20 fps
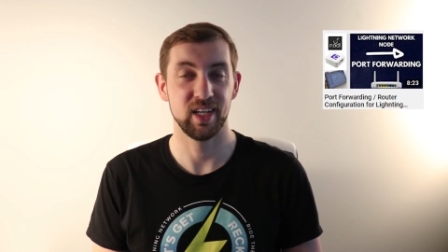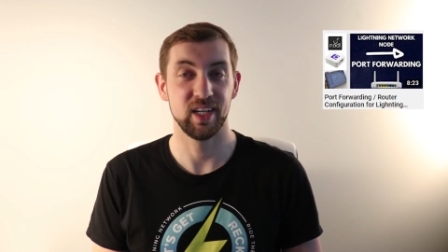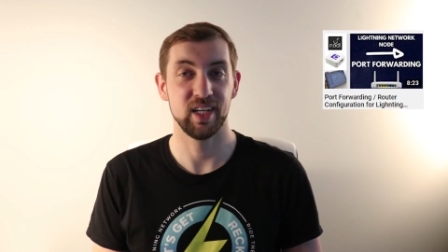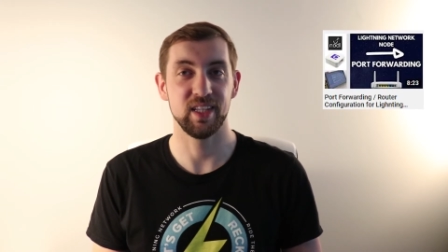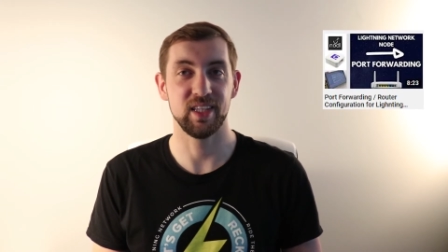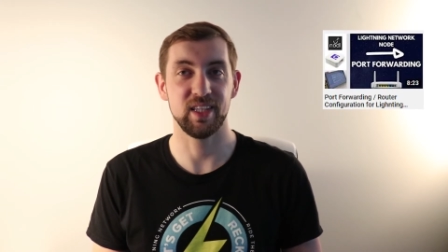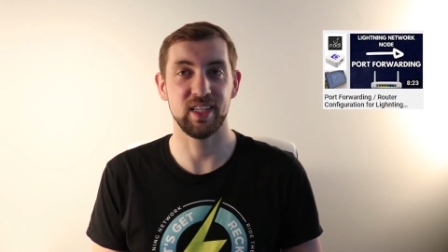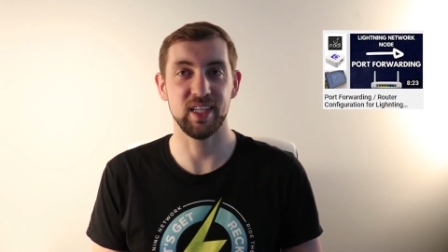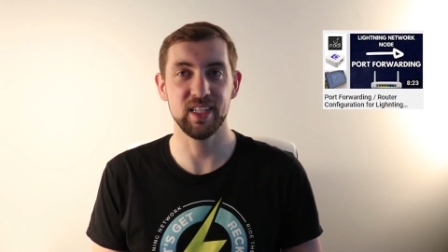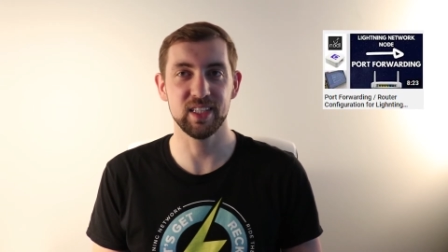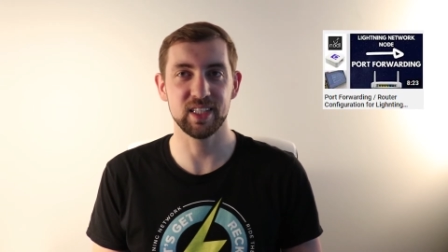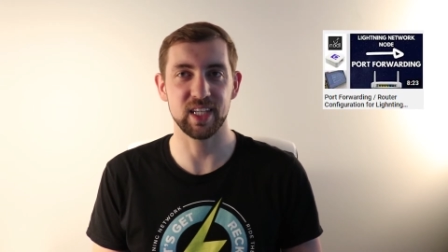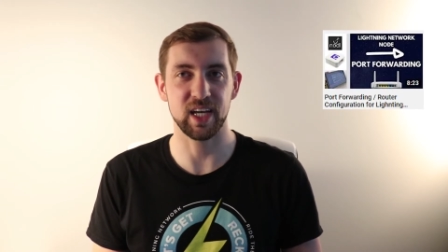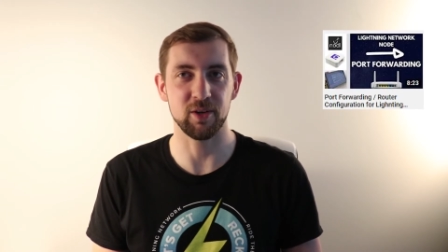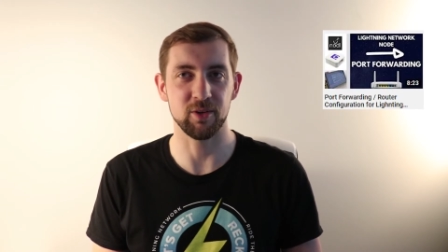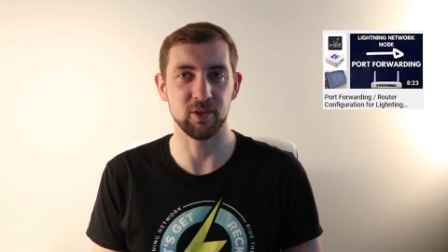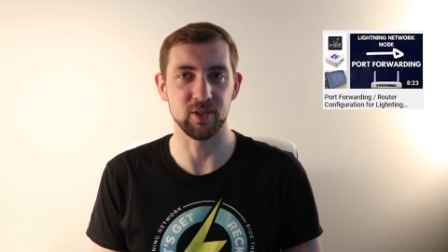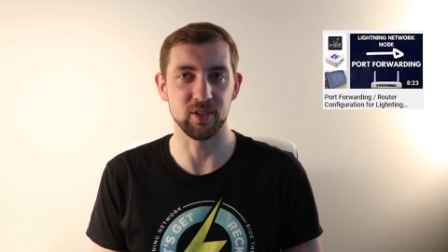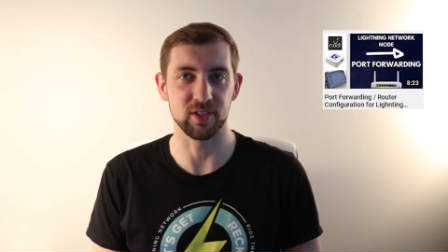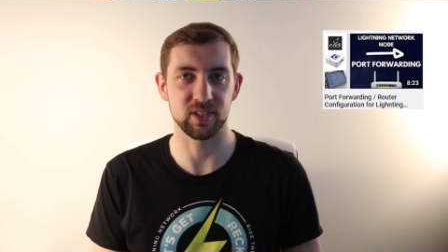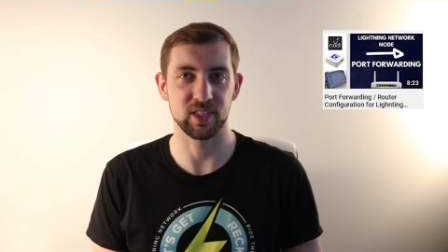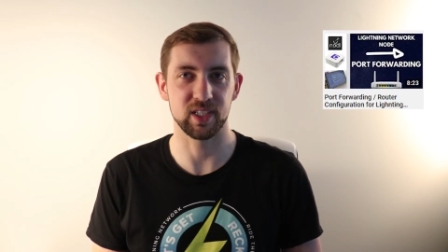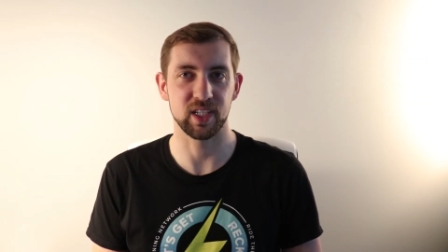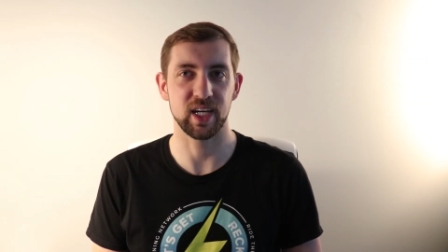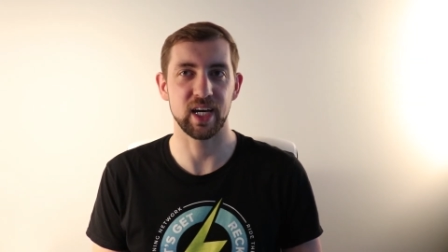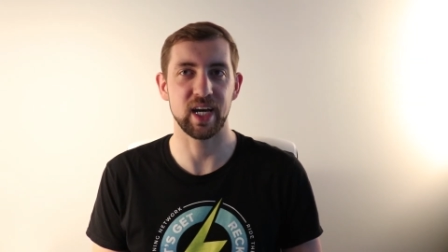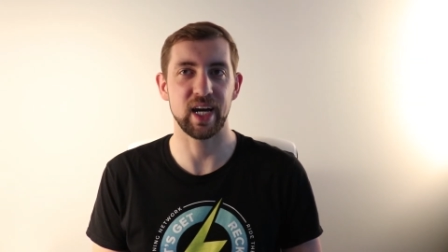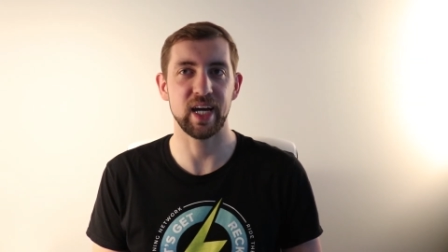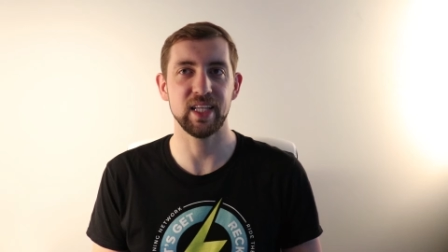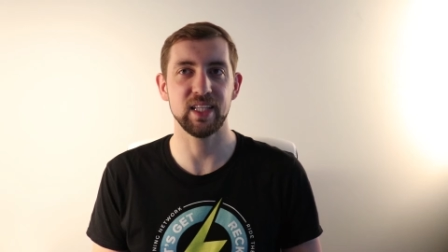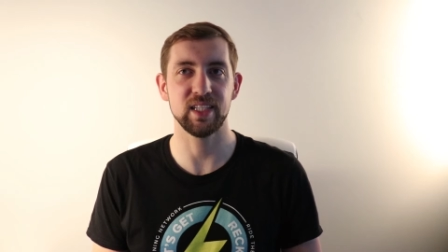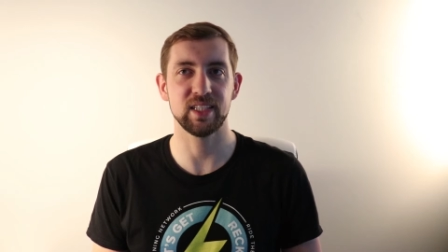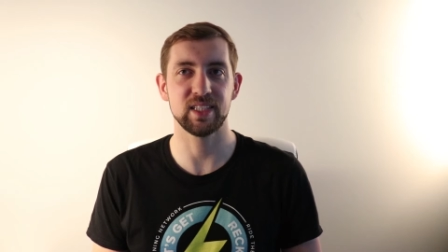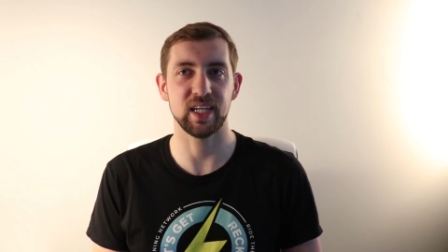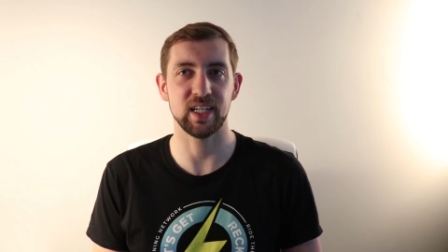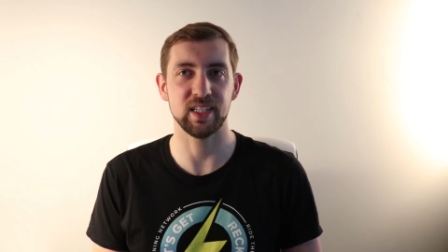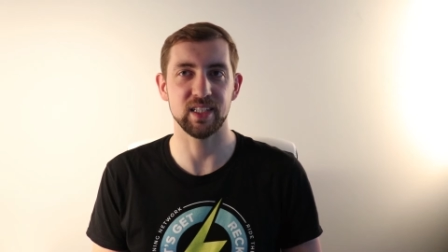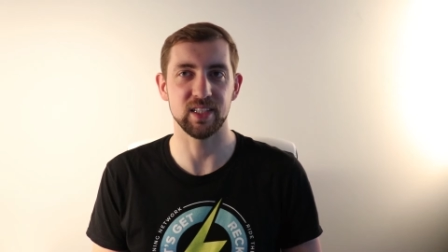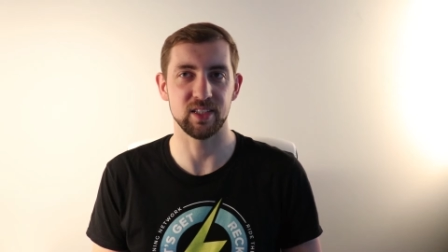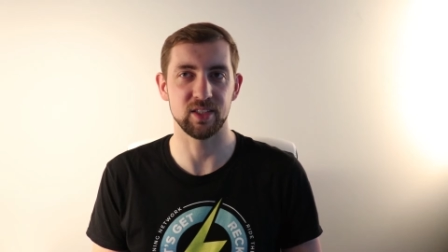This August, I
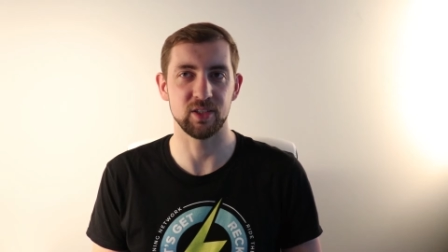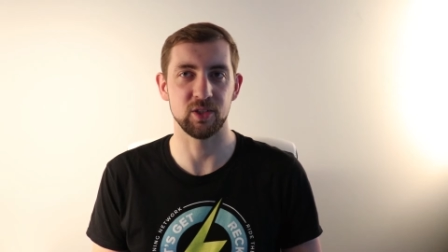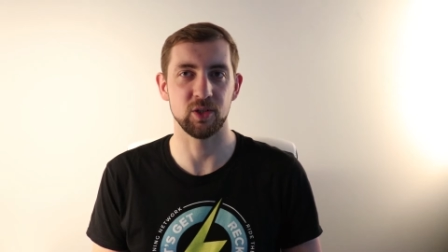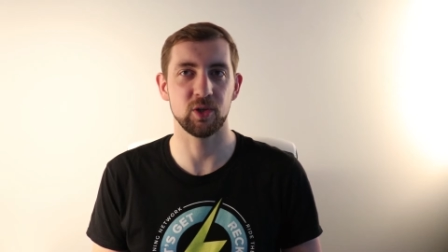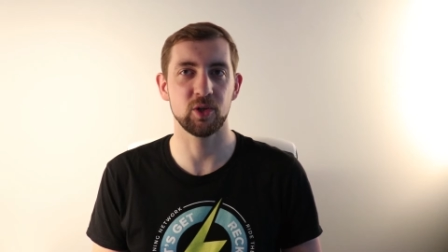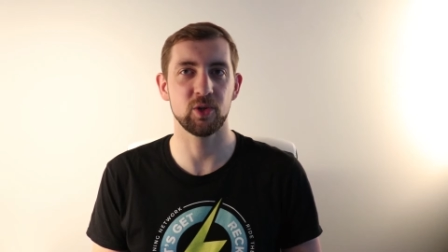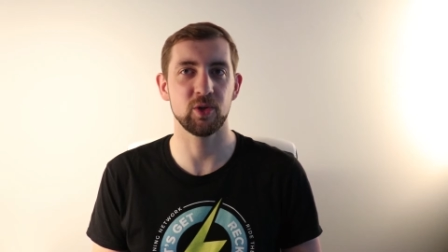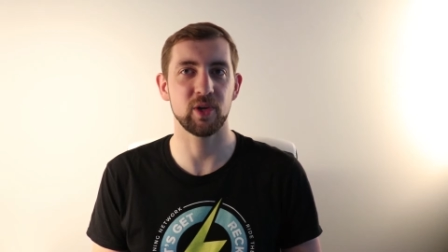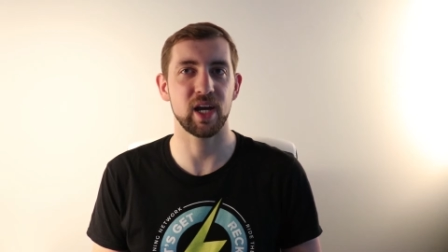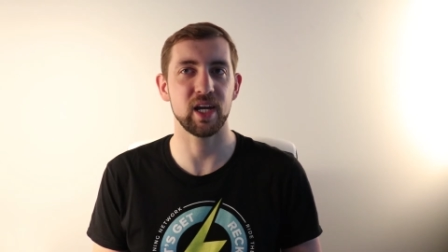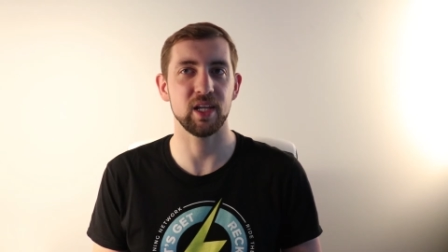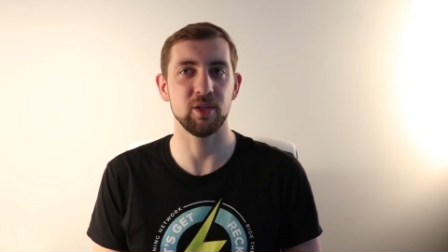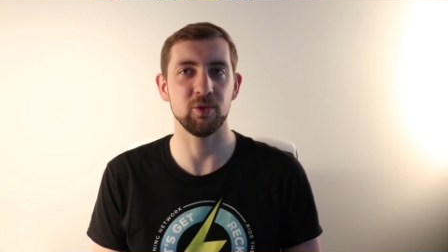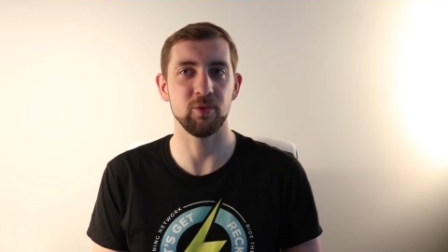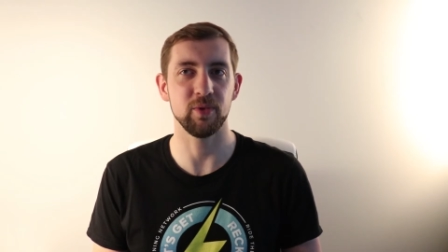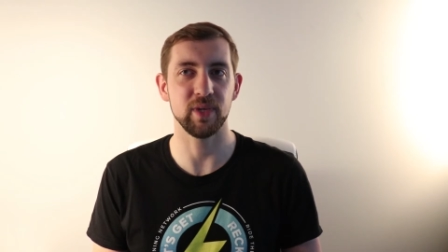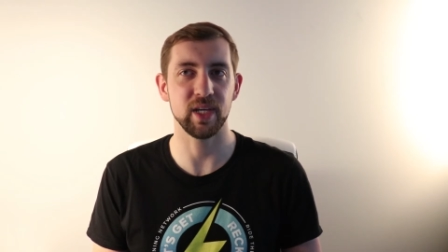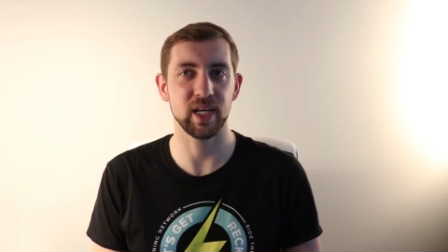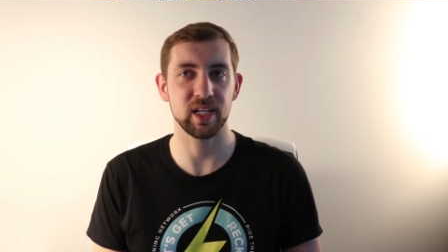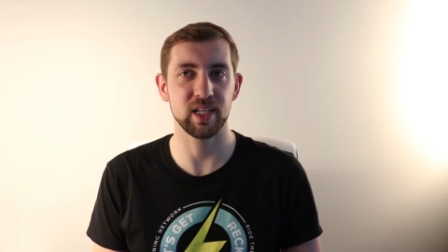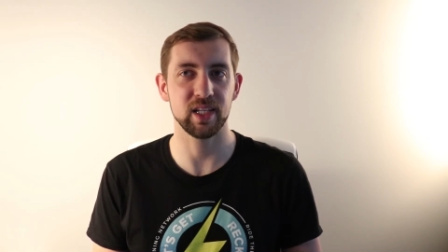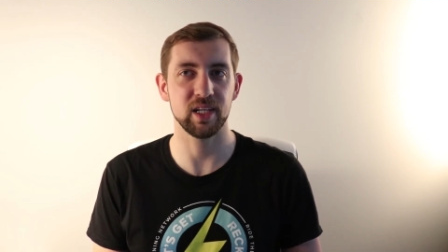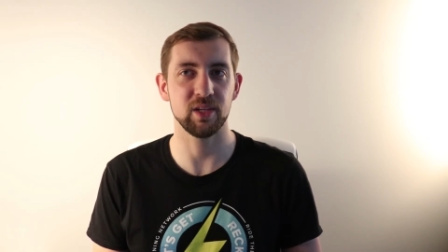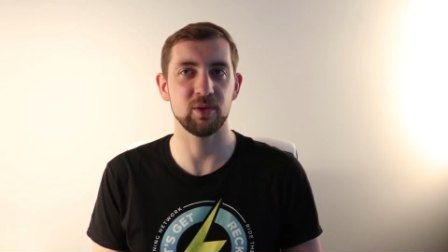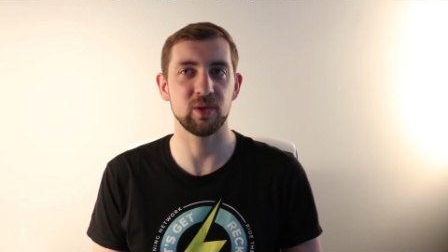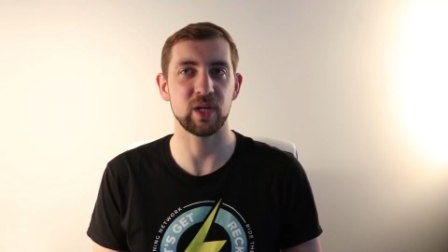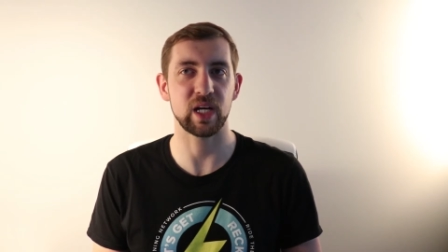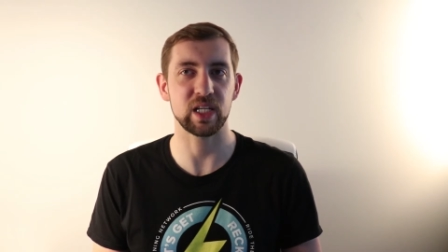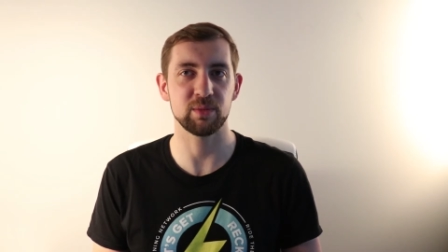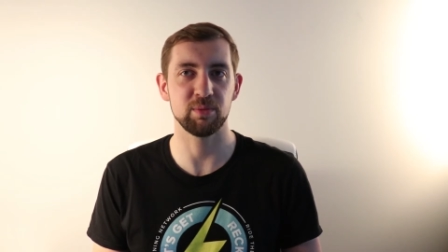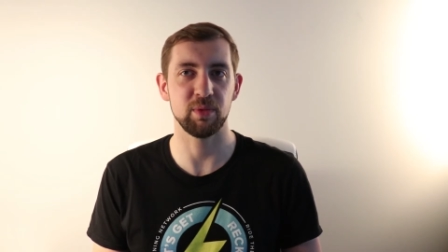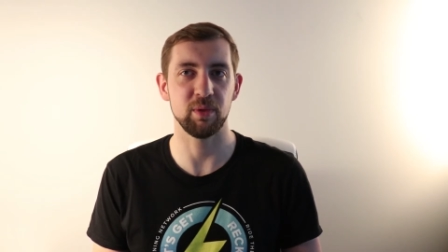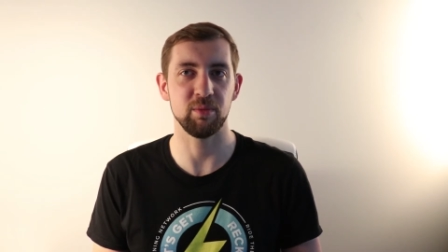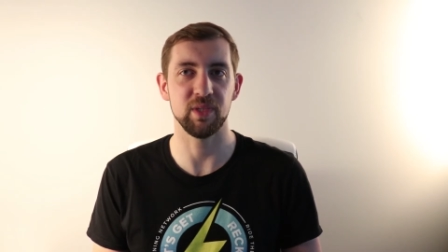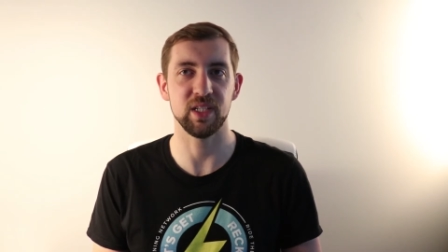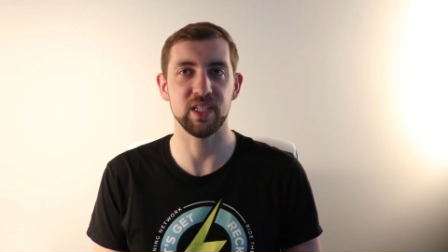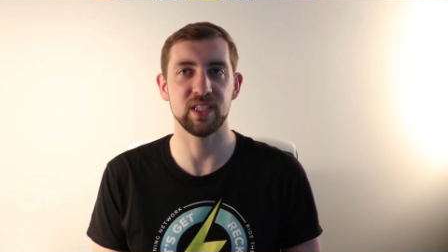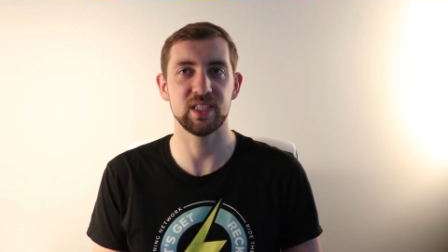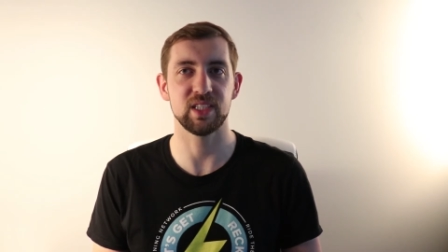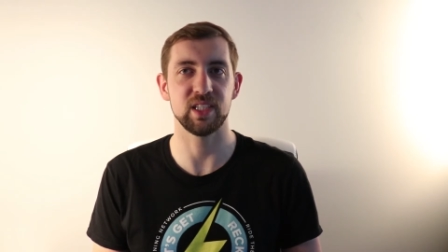decided to create weekly
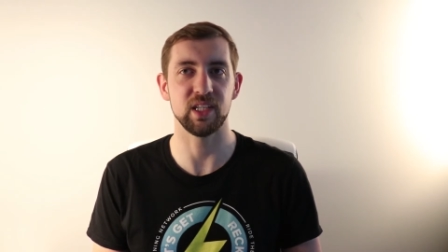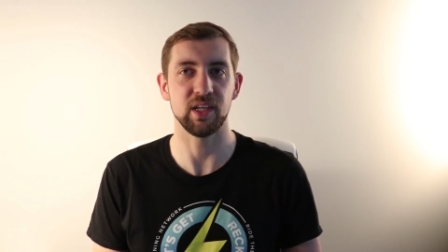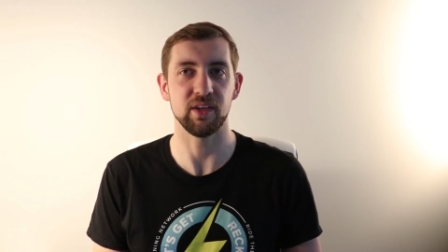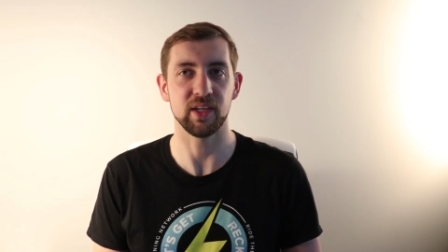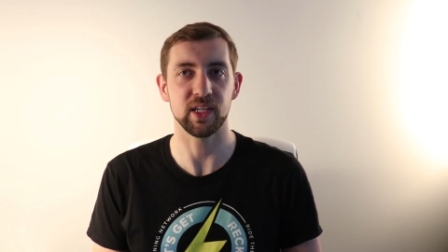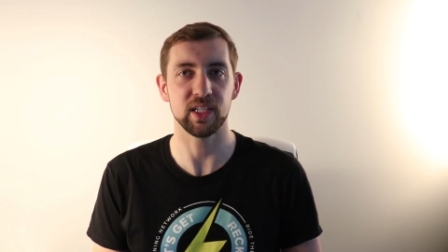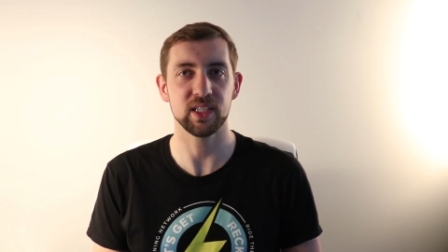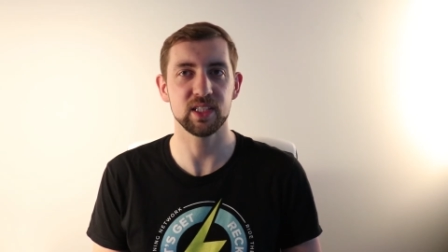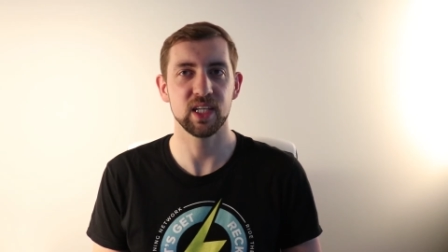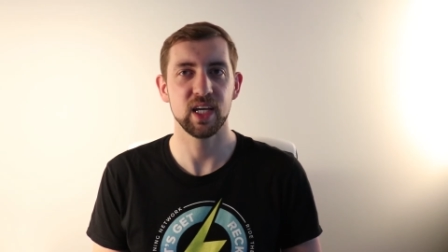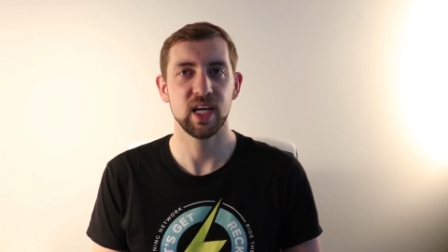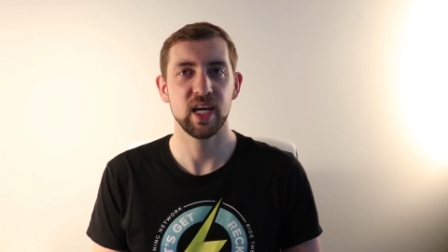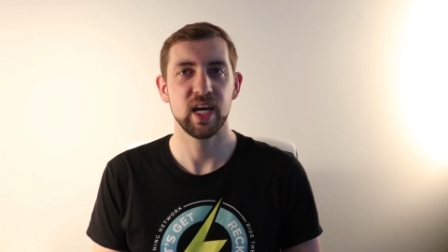Raspiblitz series,